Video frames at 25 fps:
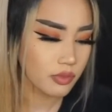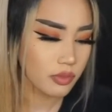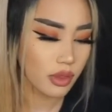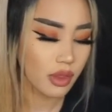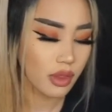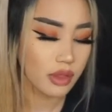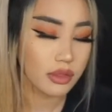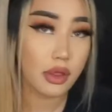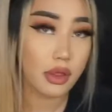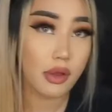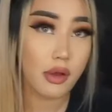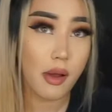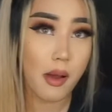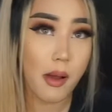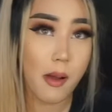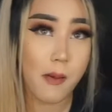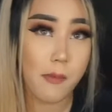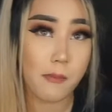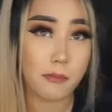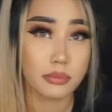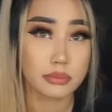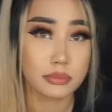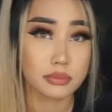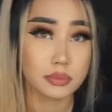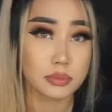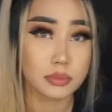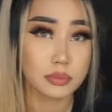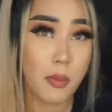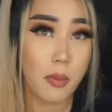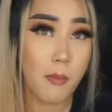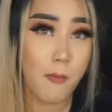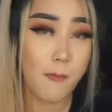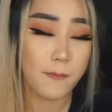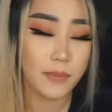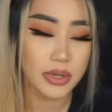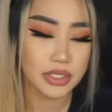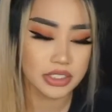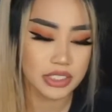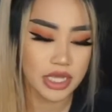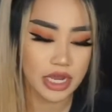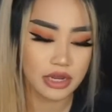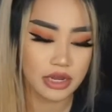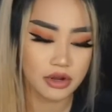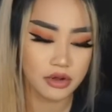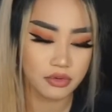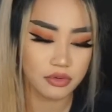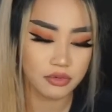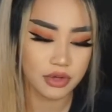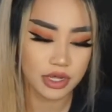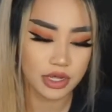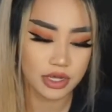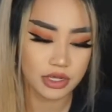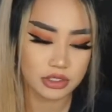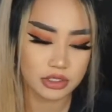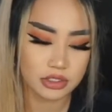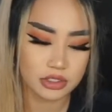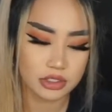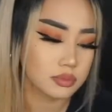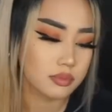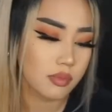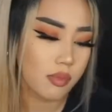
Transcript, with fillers: They're um potato rings.